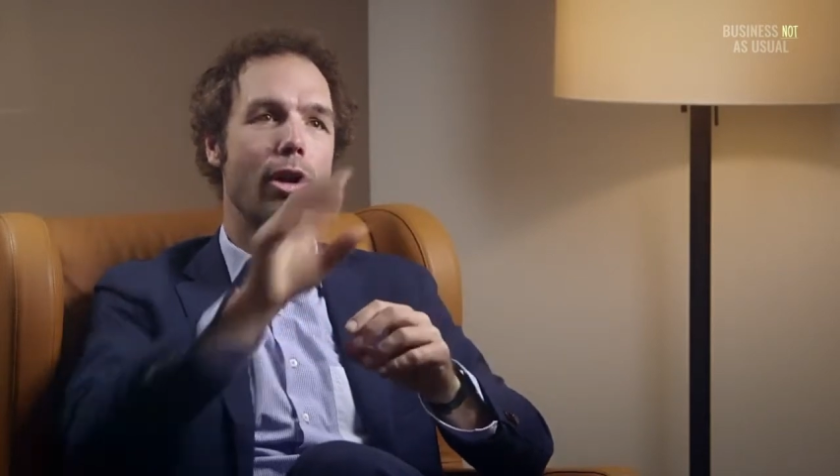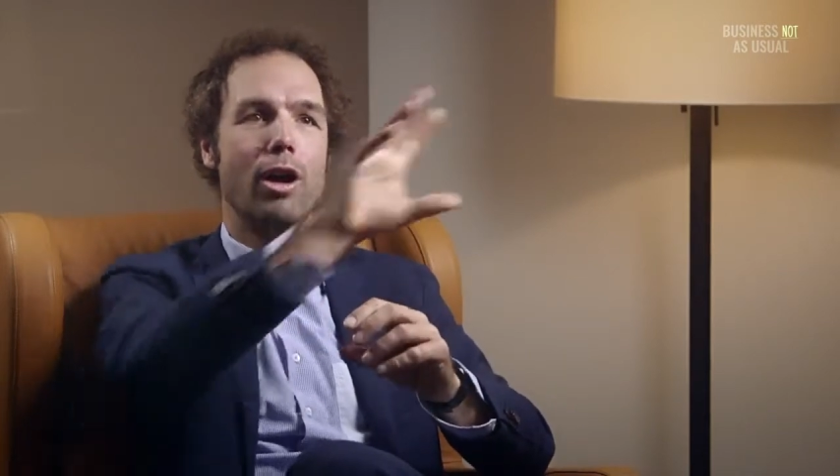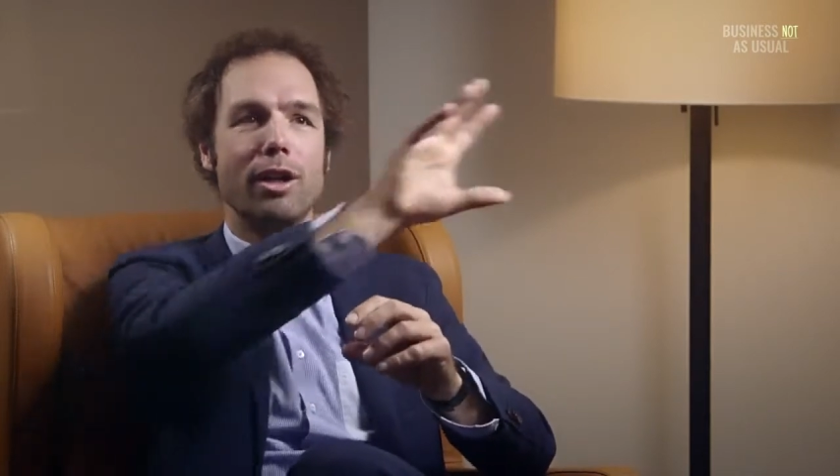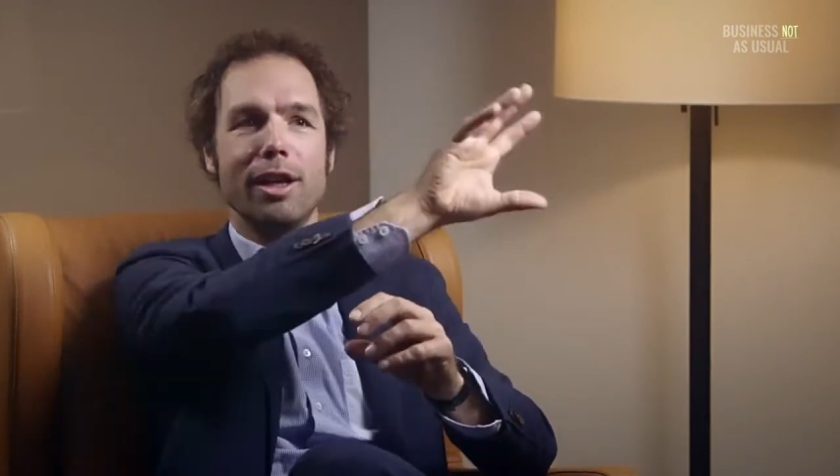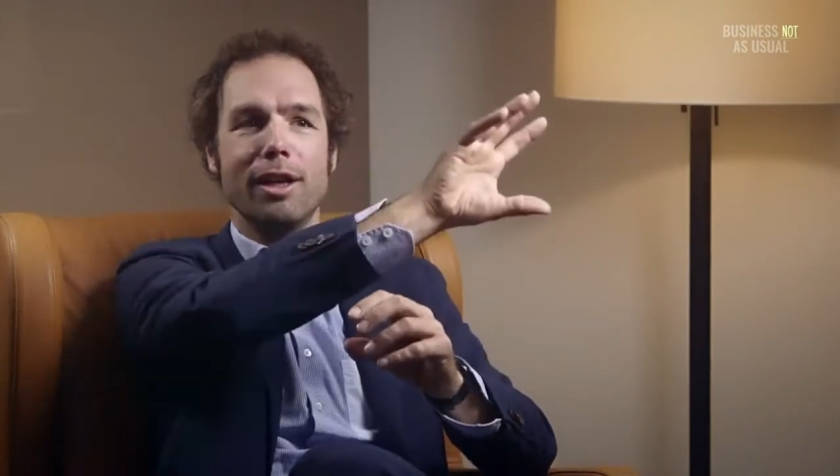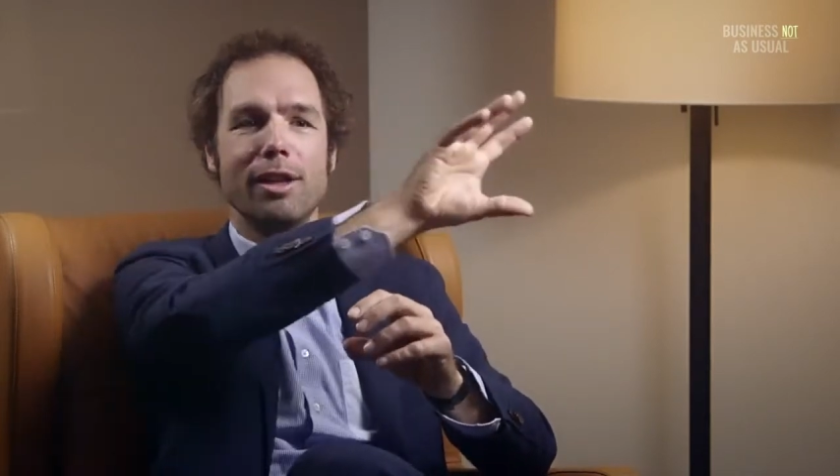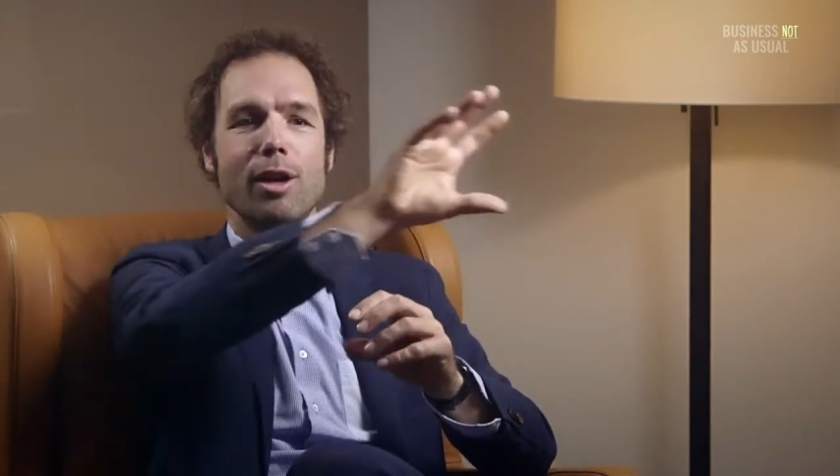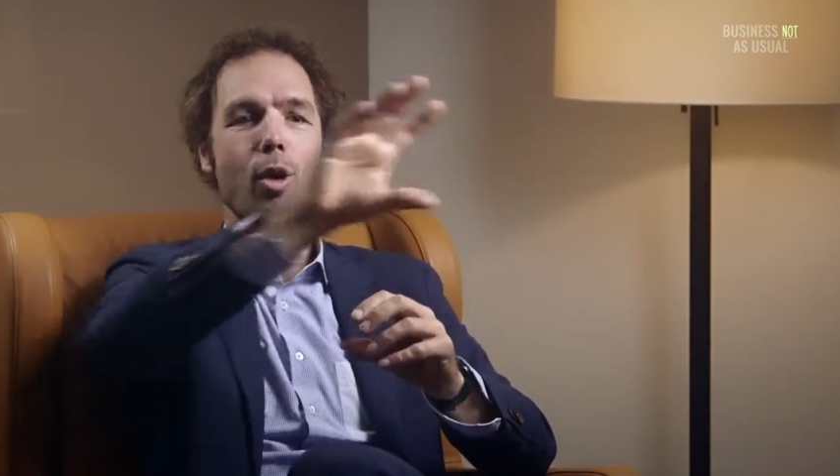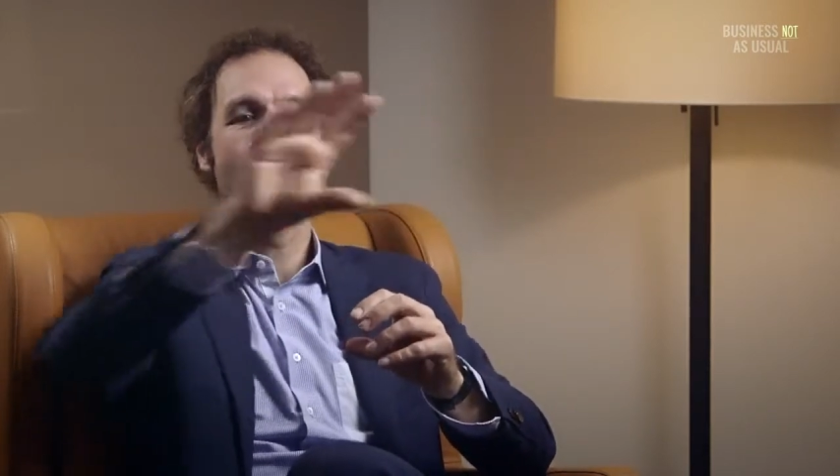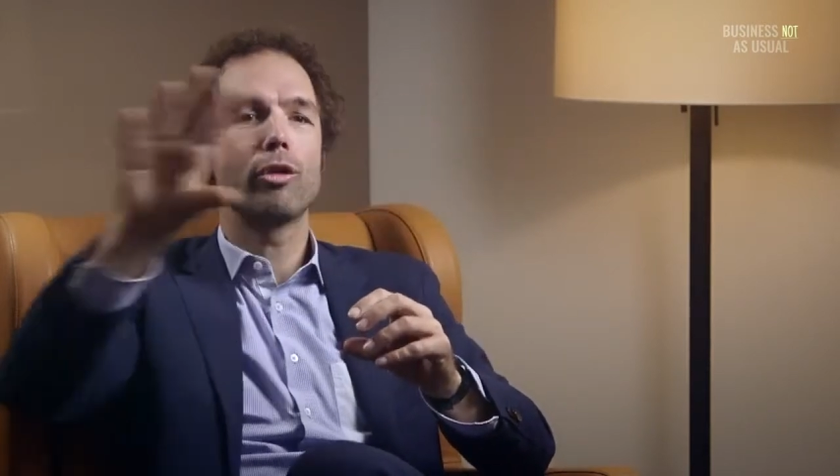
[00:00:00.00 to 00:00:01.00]
on a
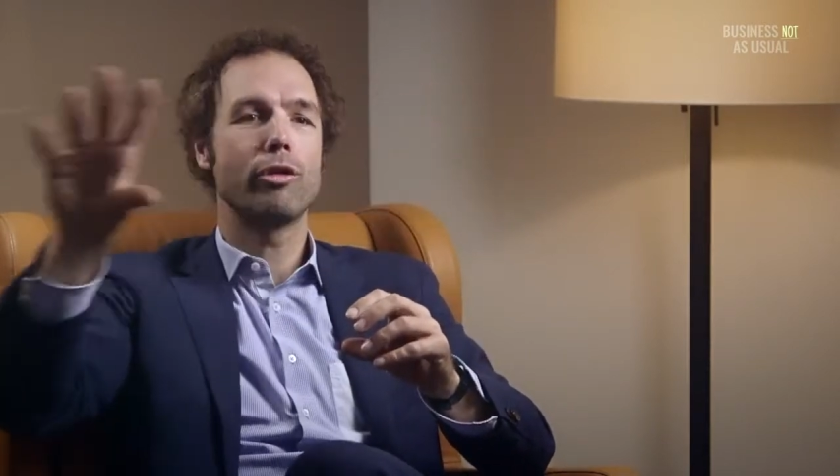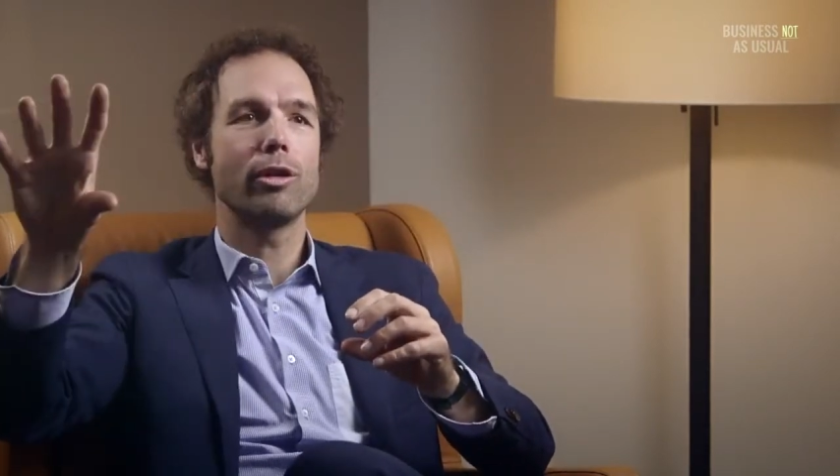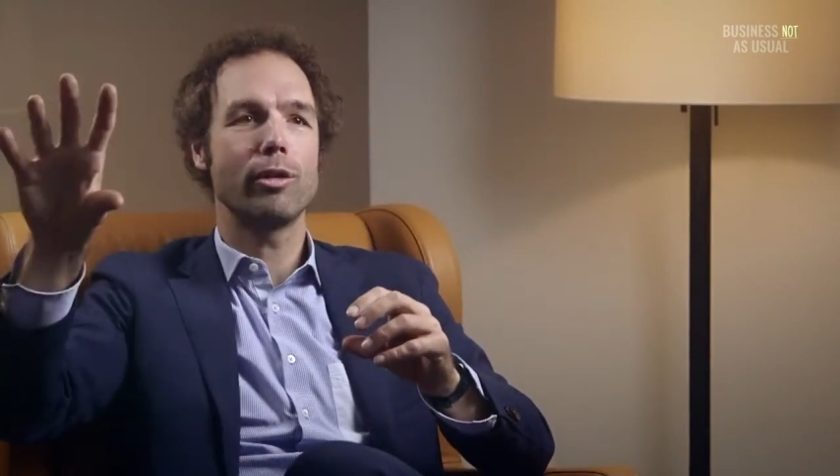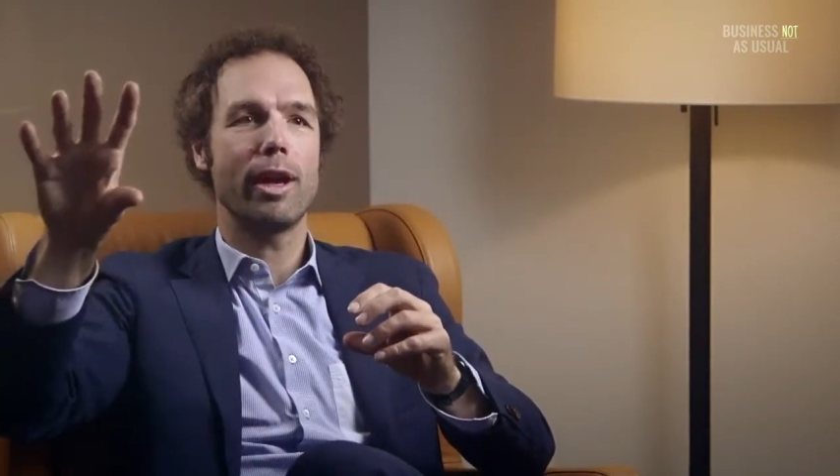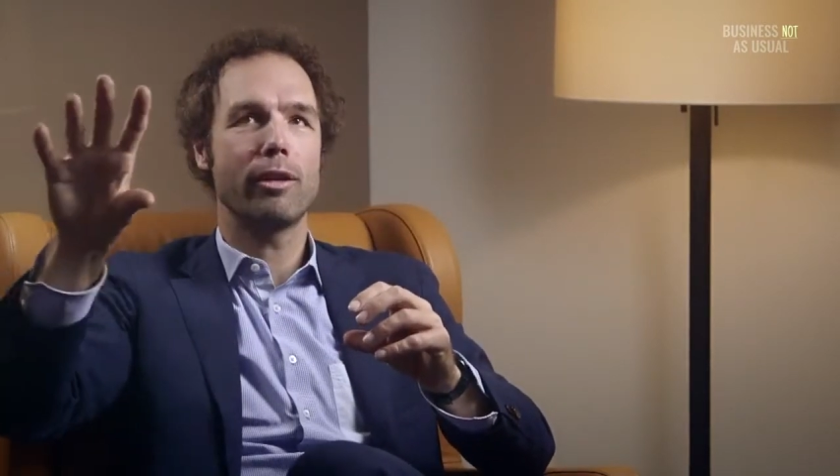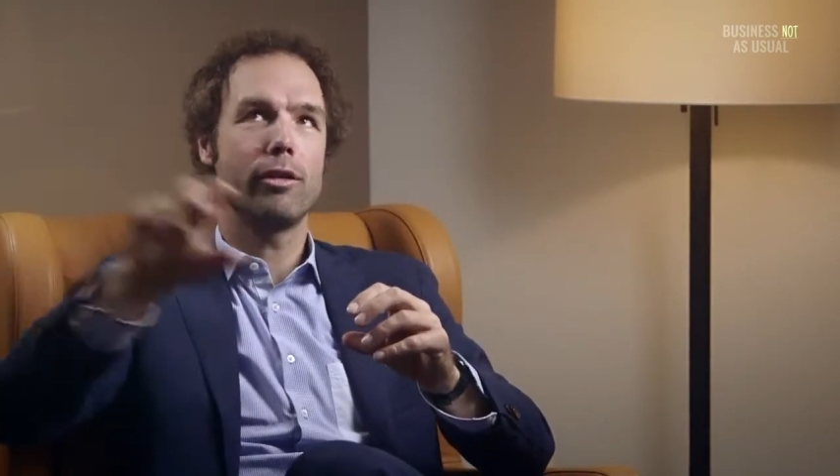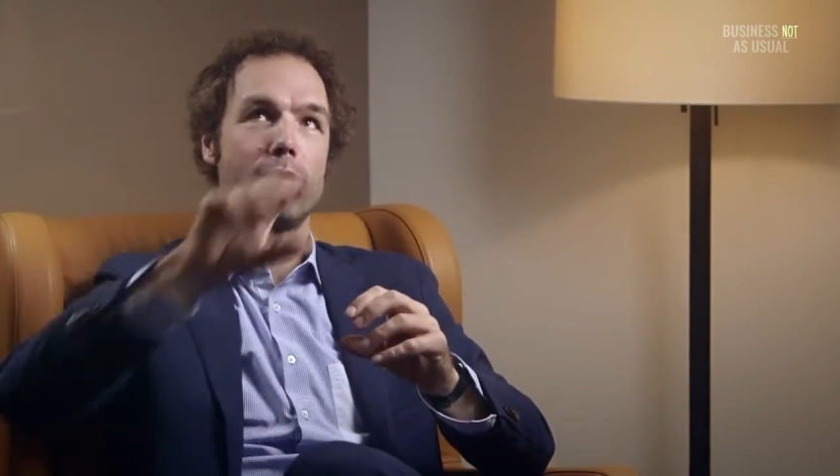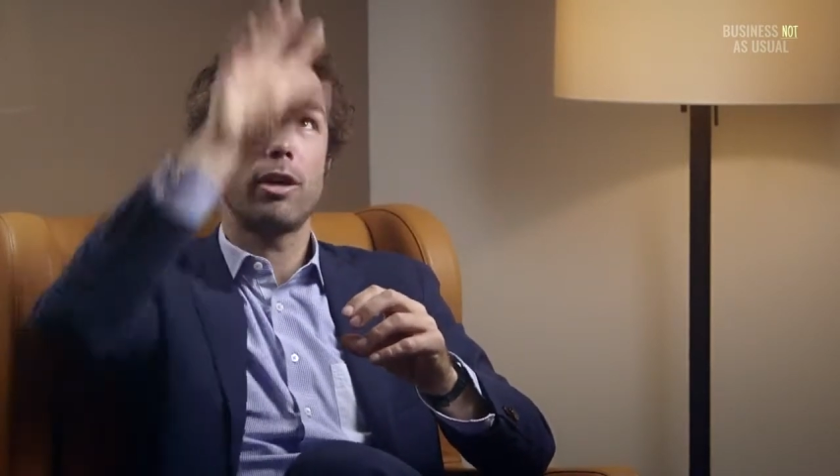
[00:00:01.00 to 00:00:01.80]
horizontal axis,